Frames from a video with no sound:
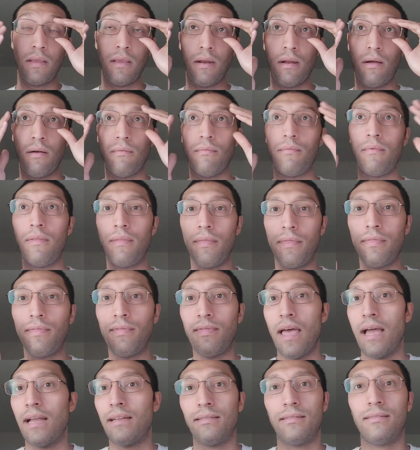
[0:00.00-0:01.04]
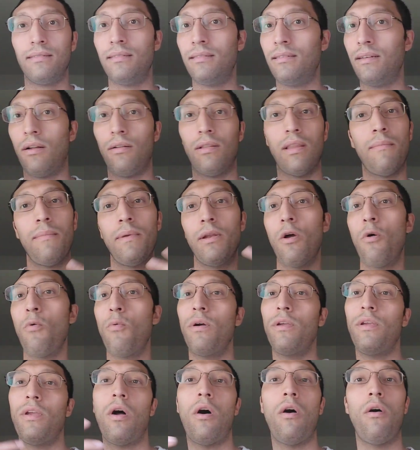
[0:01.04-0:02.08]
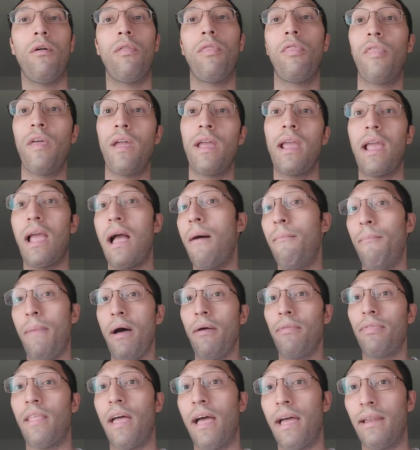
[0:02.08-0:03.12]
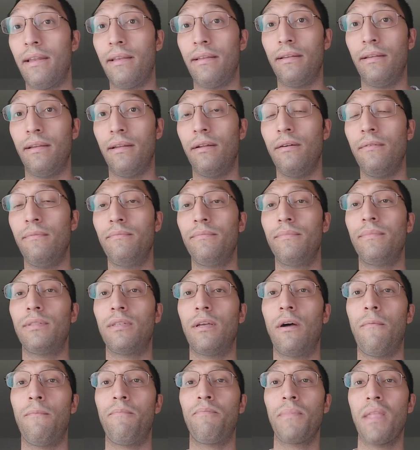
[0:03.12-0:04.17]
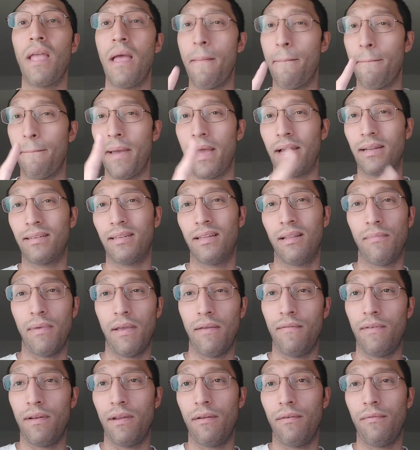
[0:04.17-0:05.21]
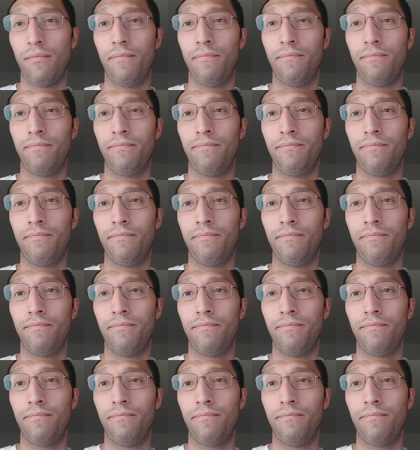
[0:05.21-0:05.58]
You know, that's, you know, let me know what y'all think about that, you know? So back to the main video.